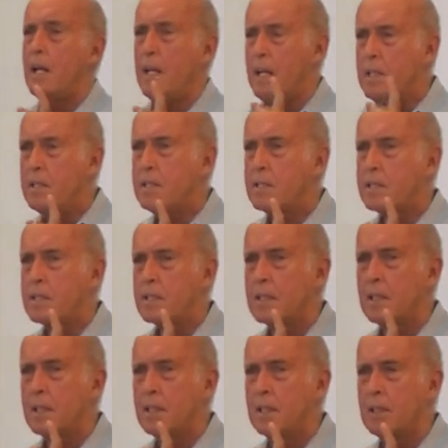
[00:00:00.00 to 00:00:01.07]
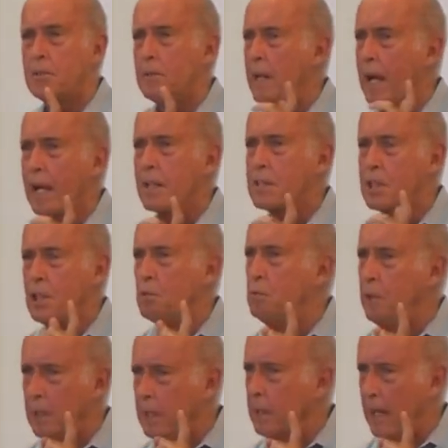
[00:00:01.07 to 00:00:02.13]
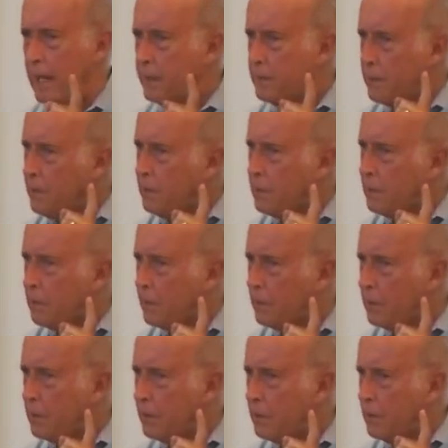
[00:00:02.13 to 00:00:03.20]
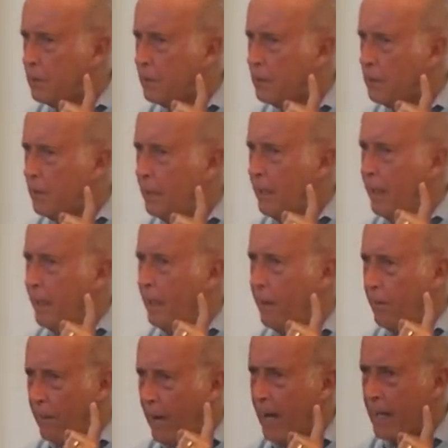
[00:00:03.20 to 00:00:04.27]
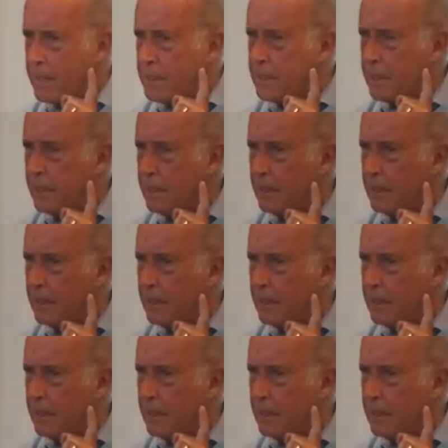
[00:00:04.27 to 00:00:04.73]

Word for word: is reality really like this? That